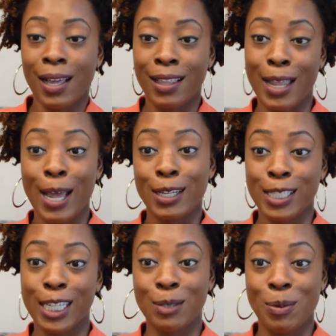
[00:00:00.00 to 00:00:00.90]
a lot of
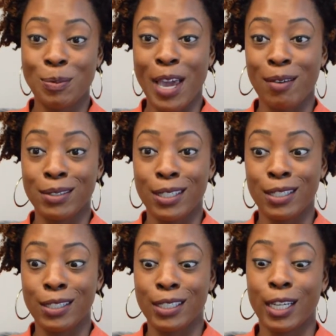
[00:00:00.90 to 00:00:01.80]
times people have a
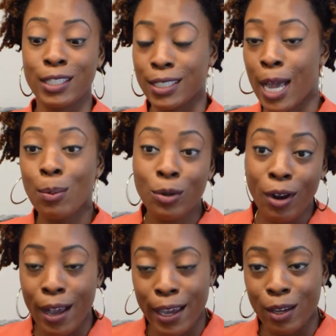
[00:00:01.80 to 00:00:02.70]
tendency to say, stop
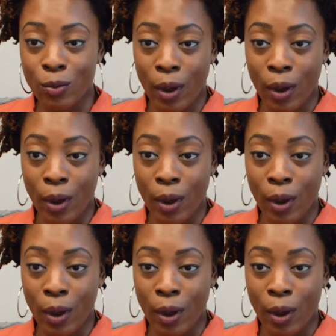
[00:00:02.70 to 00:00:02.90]
crying,